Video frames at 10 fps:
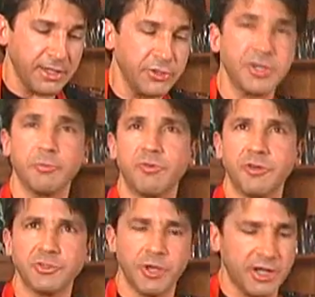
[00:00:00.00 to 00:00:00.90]
You can
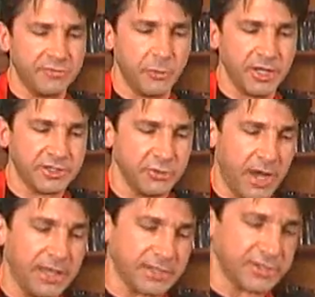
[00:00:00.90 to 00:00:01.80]
refrigerate it if you want
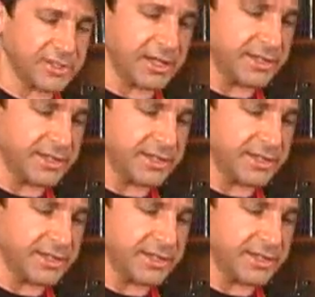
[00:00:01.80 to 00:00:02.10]
to. I like to just